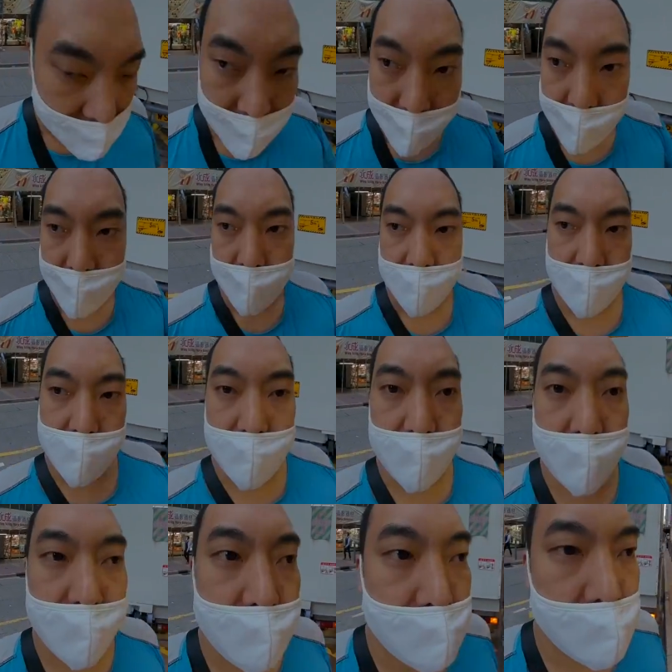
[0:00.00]
It
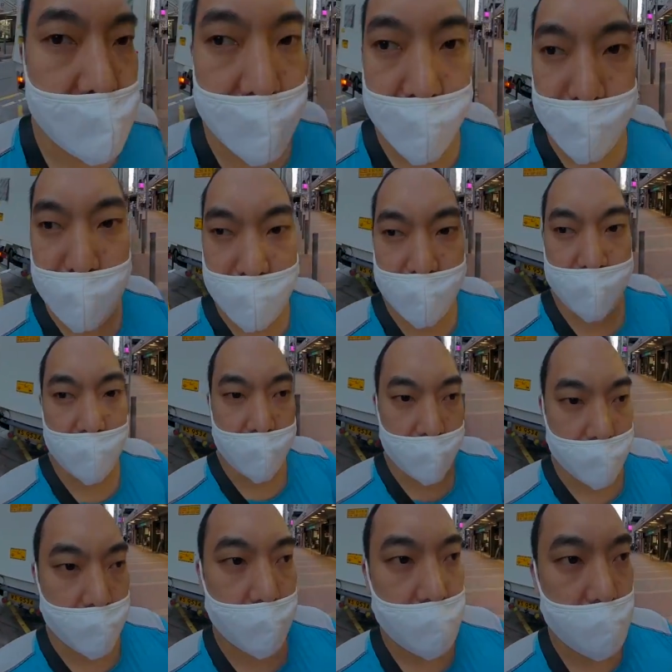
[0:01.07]
figures out
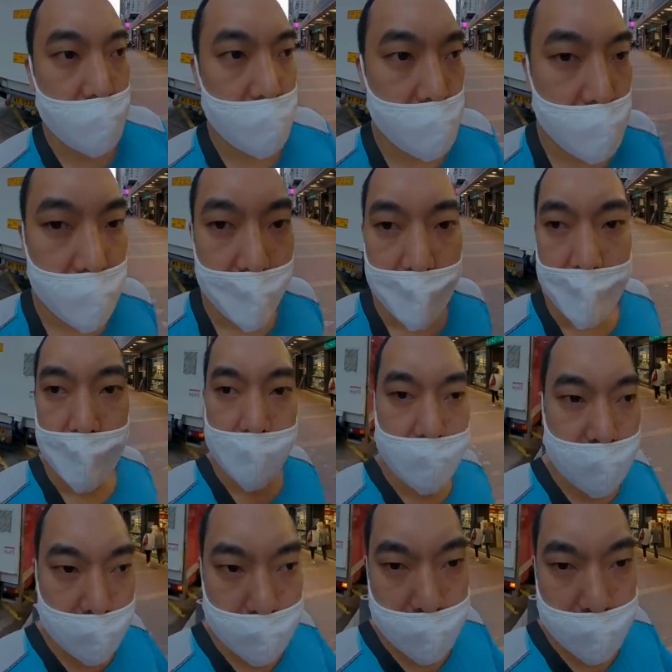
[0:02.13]
somehow,